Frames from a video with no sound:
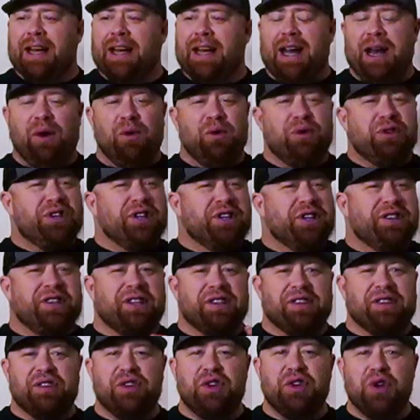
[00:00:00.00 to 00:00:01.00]
It was just
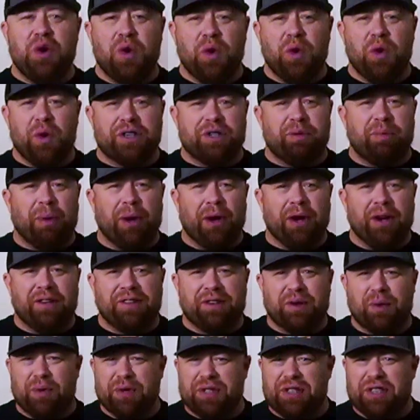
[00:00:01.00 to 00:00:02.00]
this new experience.
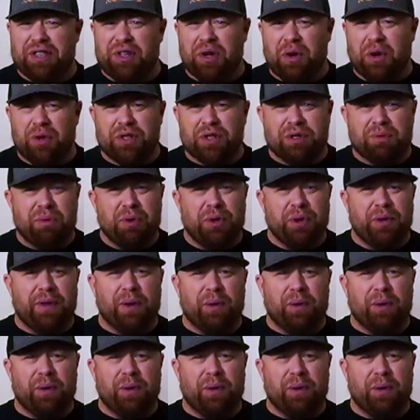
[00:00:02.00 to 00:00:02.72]
It was so smooth.